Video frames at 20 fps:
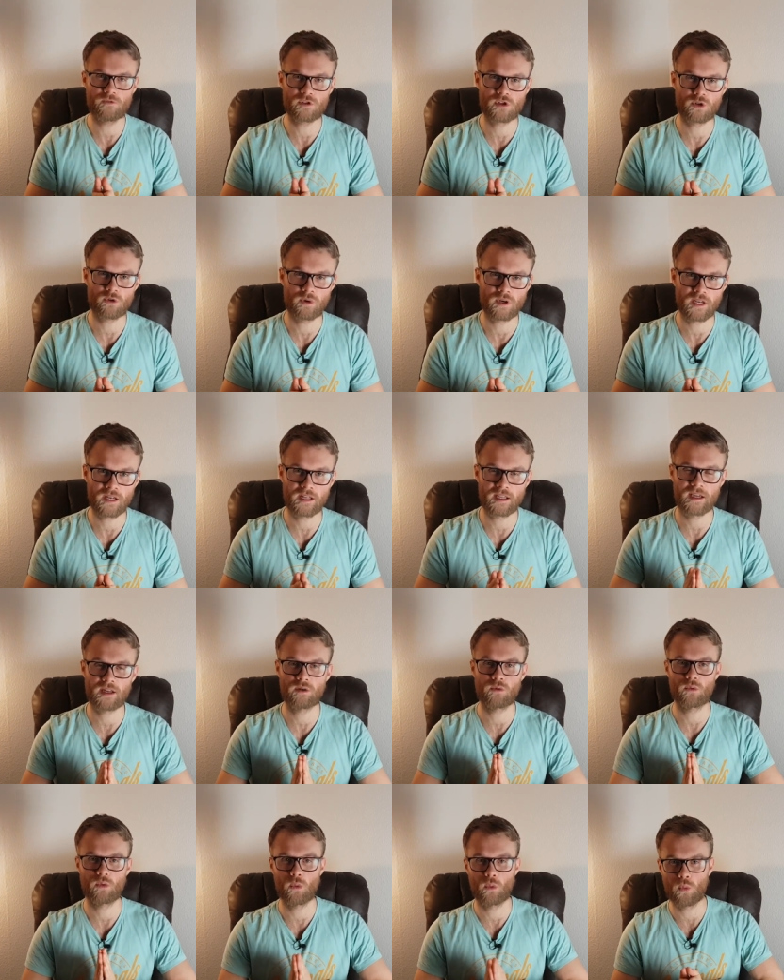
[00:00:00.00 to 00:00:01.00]
to
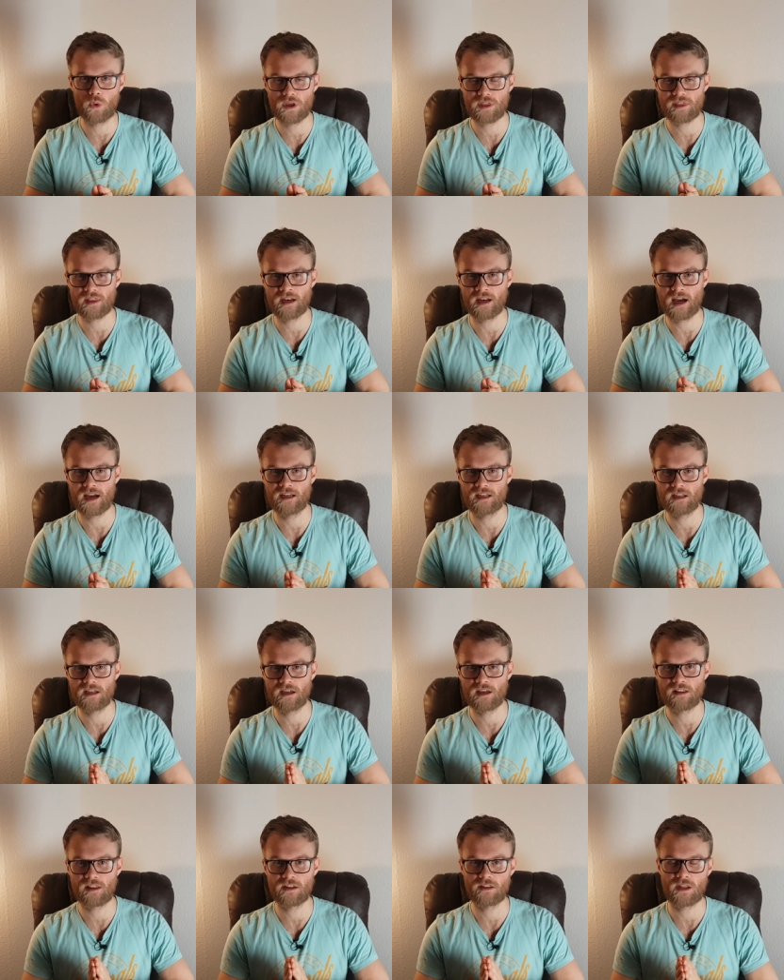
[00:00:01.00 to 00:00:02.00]
Greenland with an
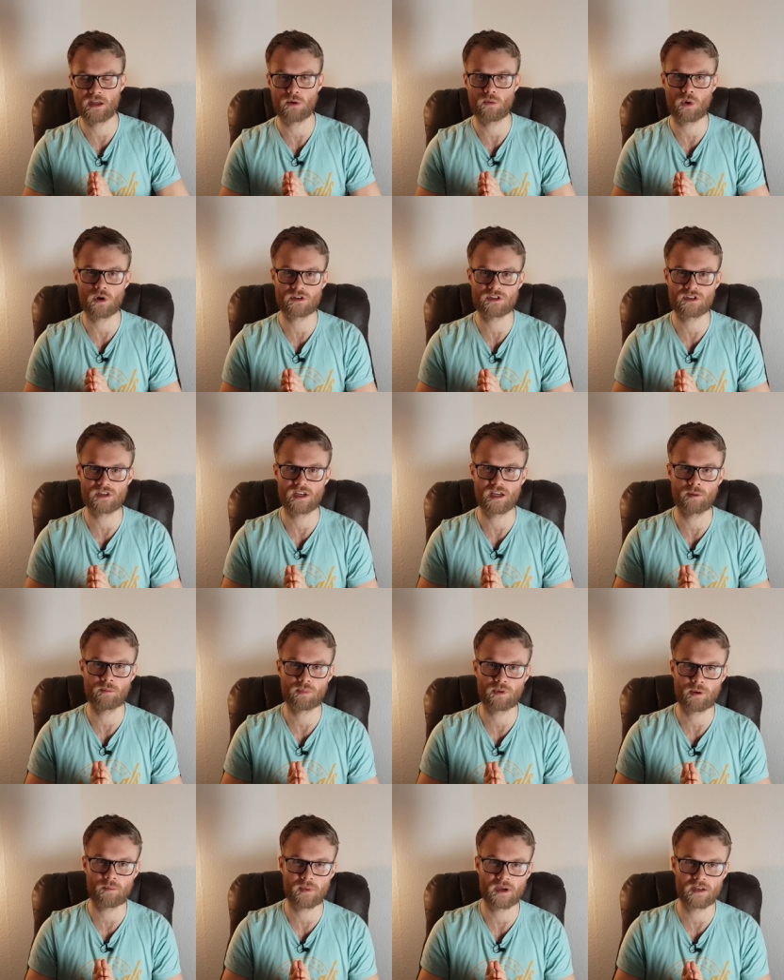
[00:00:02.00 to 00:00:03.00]
idea that they want to
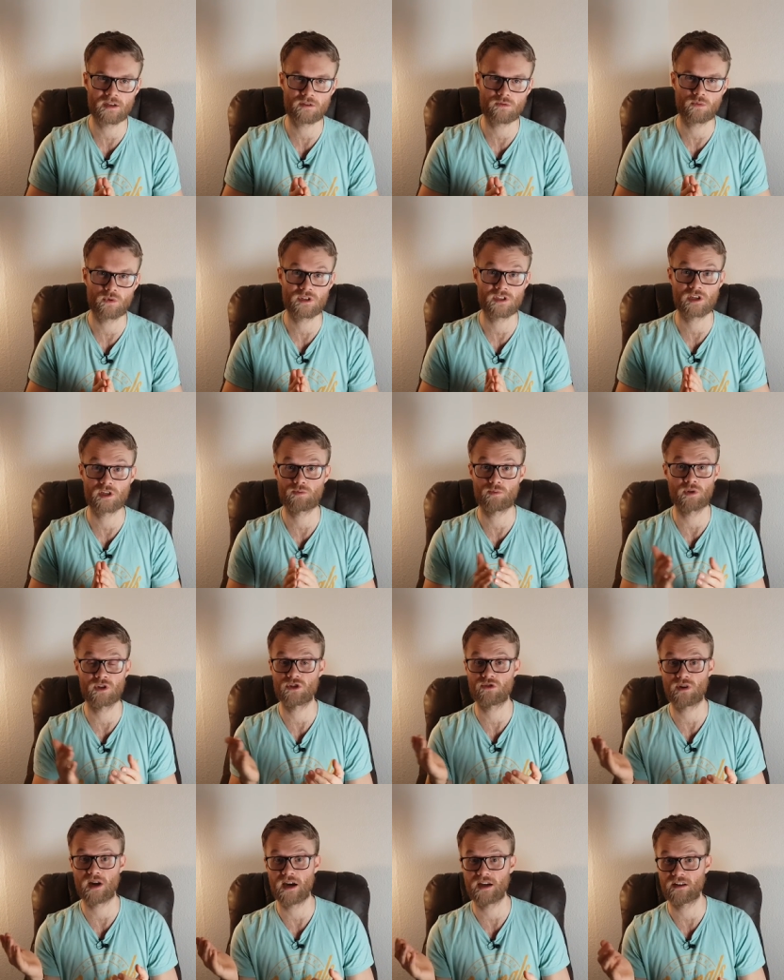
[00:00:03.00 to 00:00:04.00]
implement, which has been
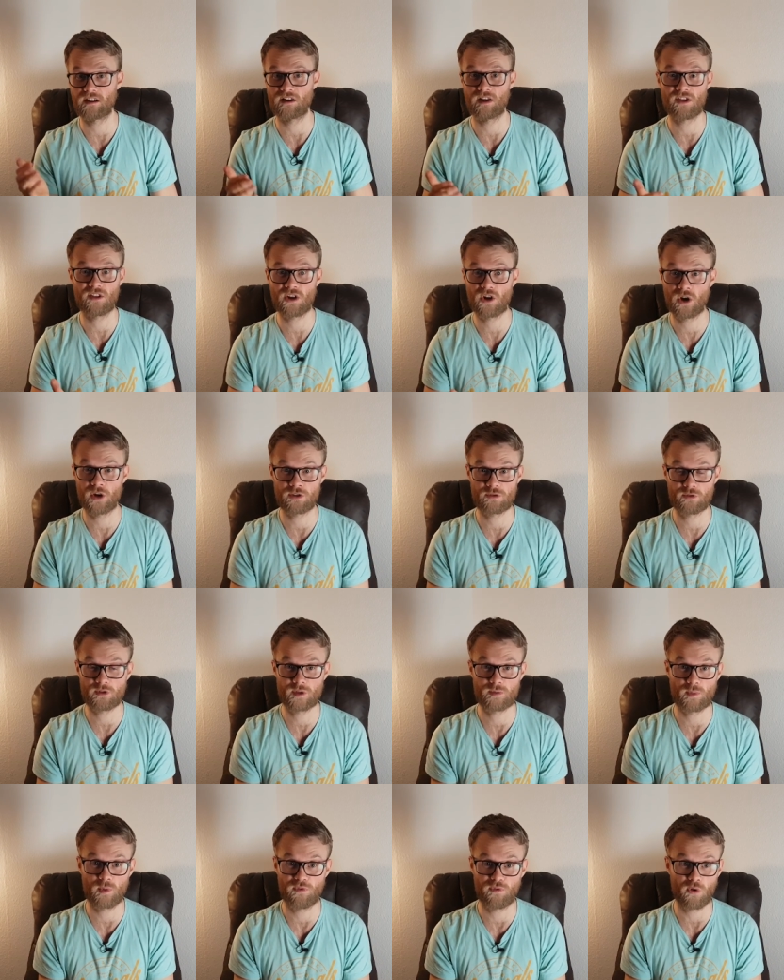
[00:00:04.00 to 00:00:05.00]
tried in other countries
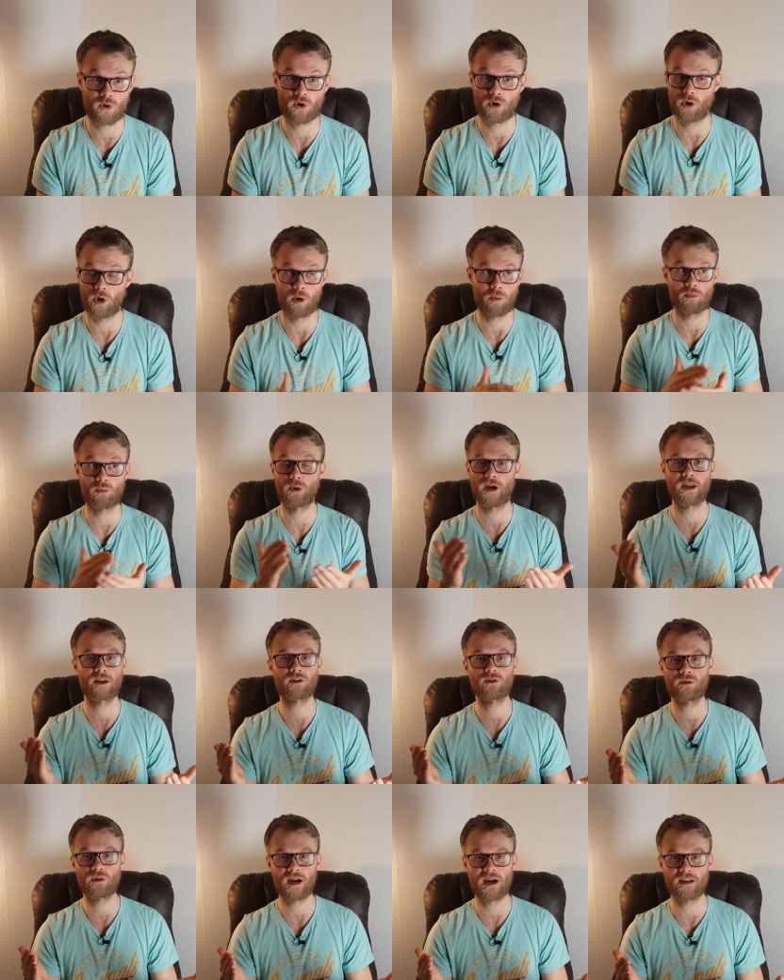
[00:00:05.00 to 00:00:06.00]
before, or brand
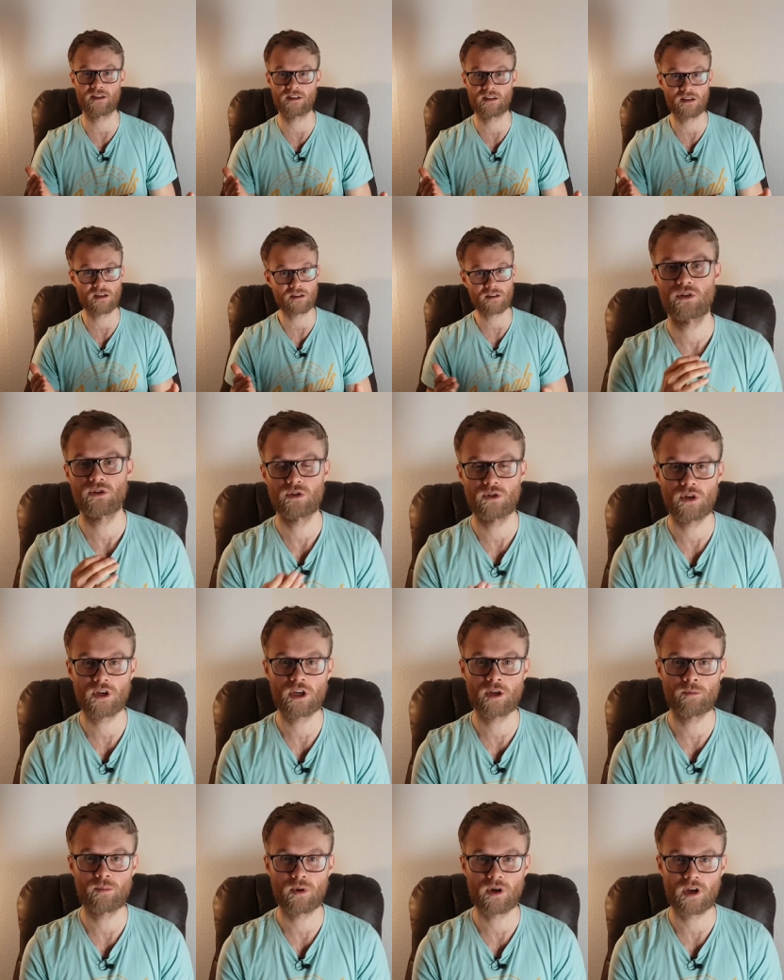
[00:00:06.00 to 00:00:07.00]
new idea, you
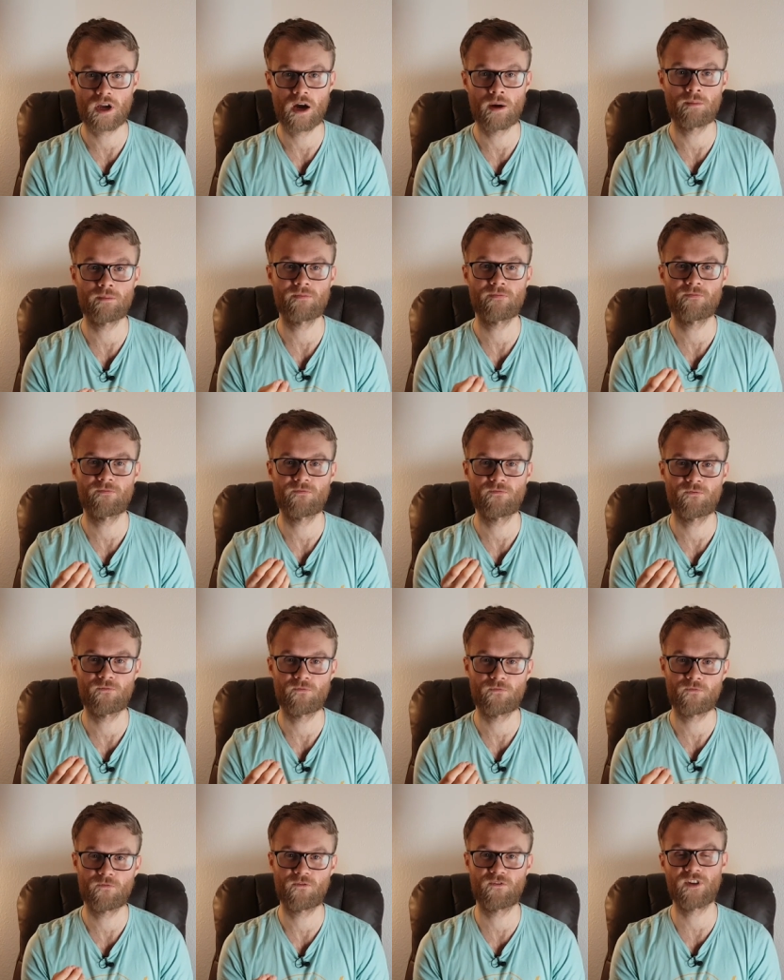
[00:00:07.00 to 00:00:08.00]
can become
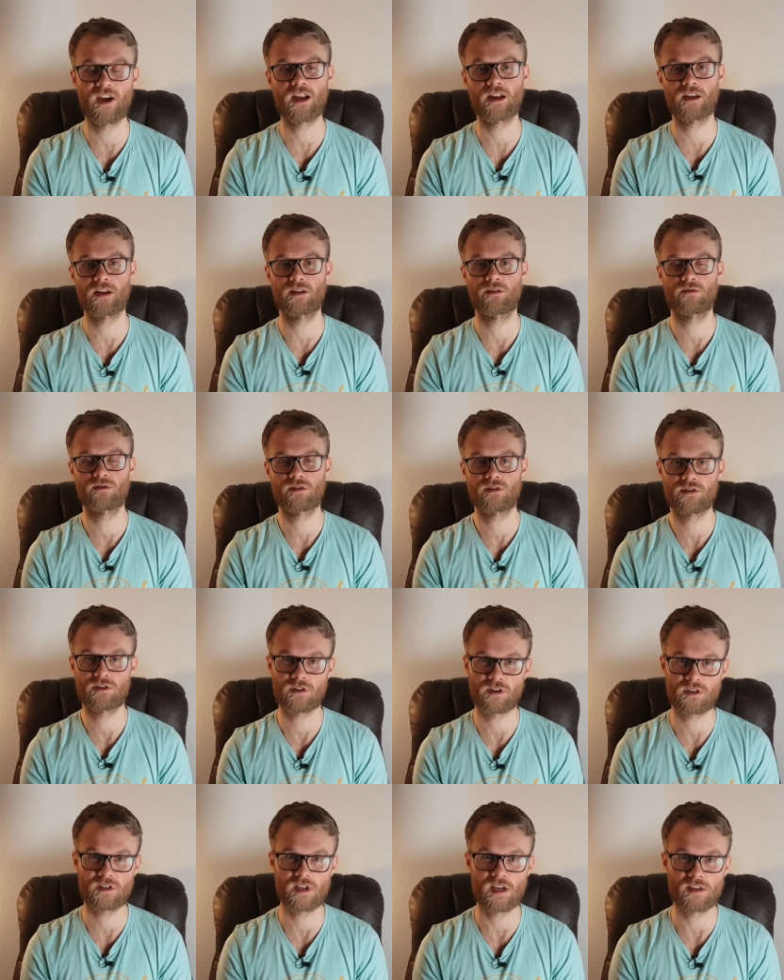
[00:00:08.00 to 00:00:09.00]
fairly
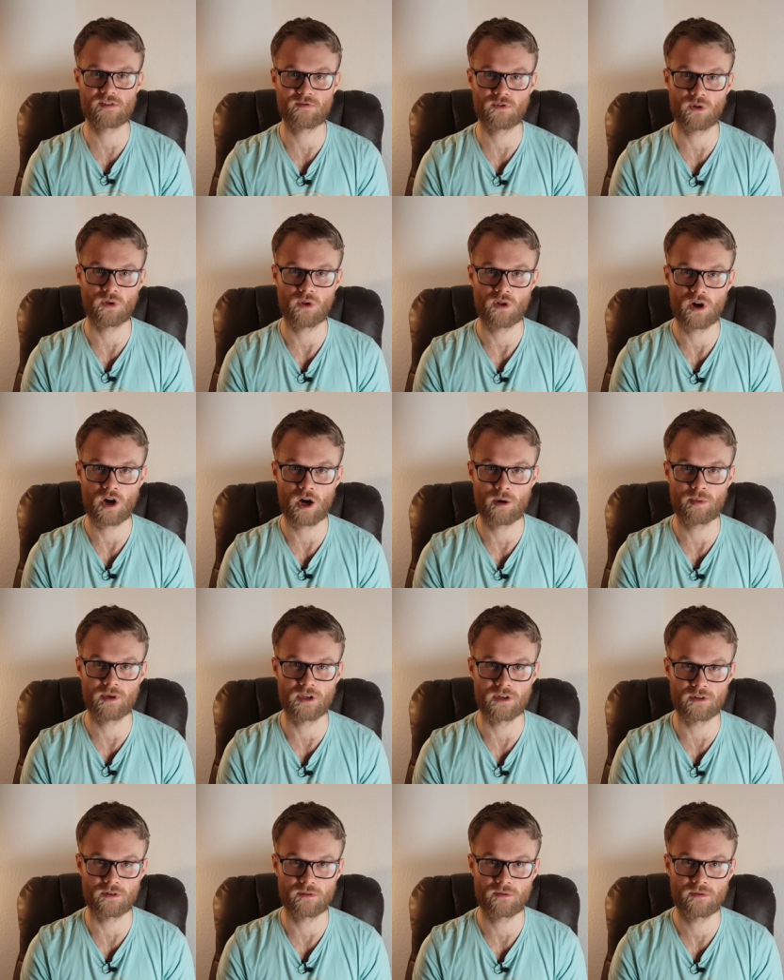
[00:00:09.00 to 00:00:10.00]
successful up
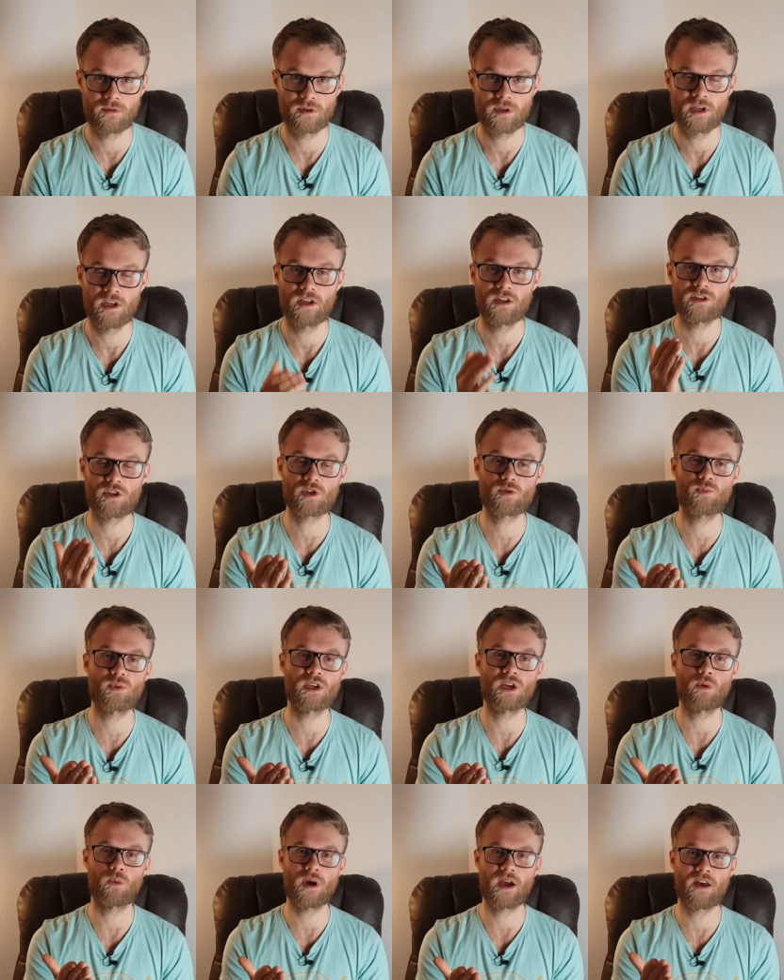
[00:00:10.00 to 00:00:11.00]
here. Just be
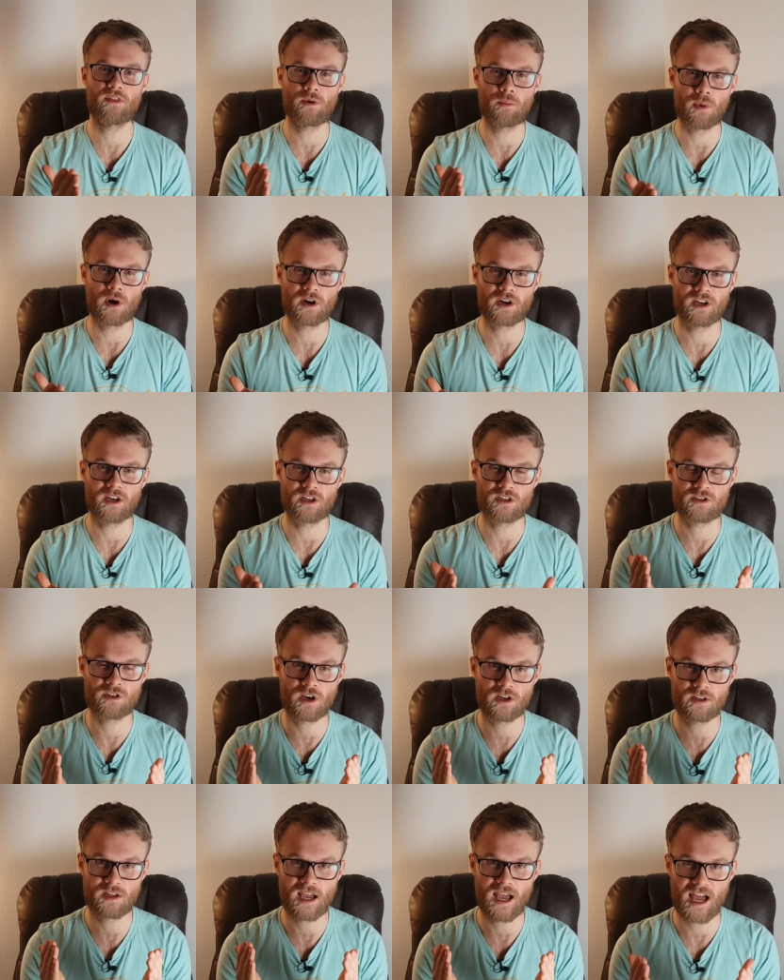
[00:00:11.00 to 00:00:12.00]
aware the market is
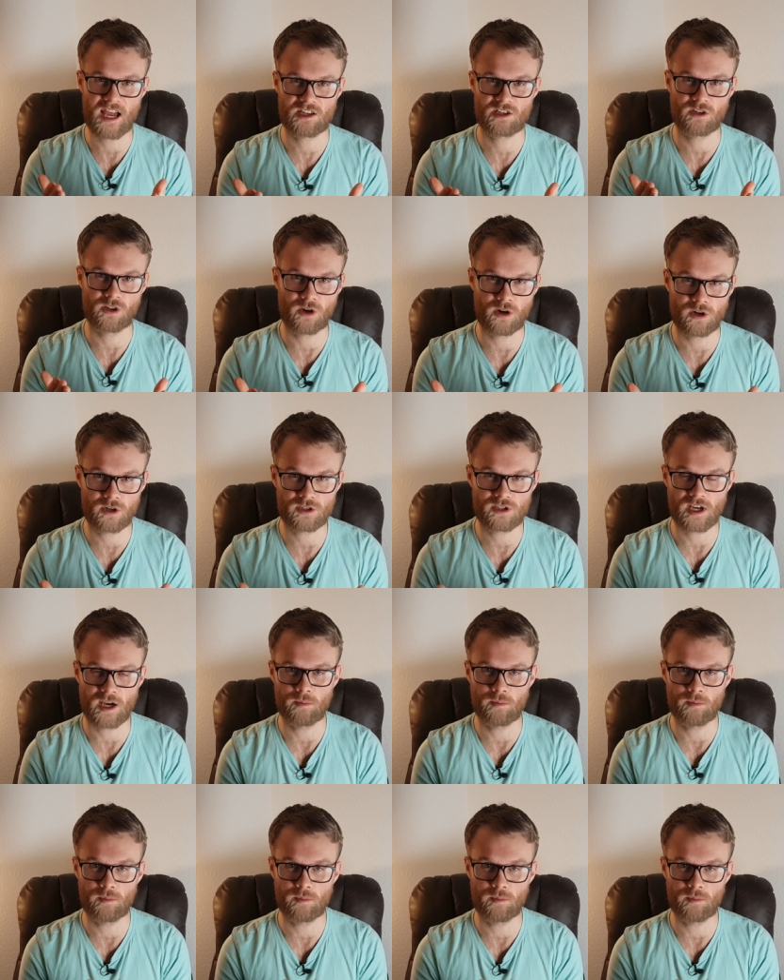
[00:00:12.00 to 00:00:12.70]
not as large. I